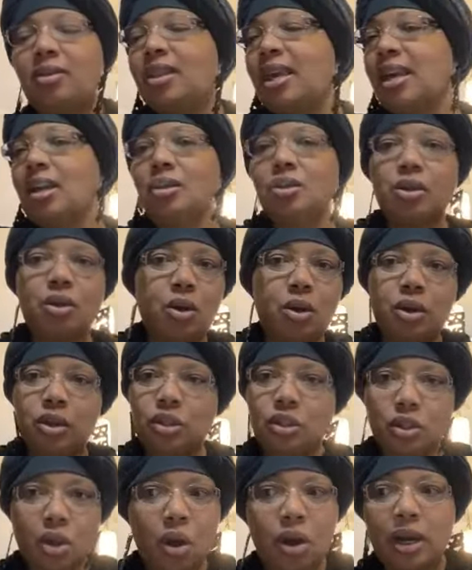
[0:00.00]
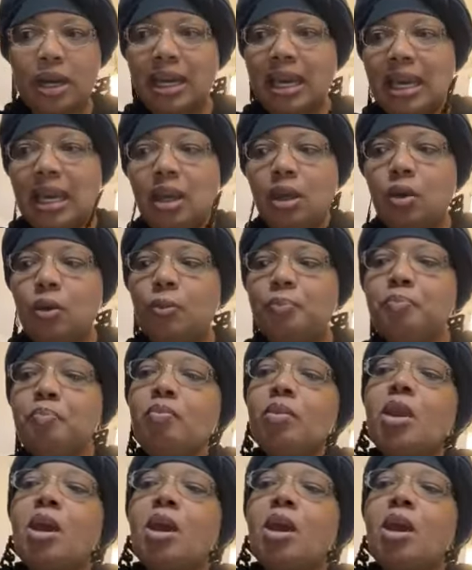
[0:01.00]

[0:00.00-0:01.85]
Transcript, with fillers: things are going to start to heal,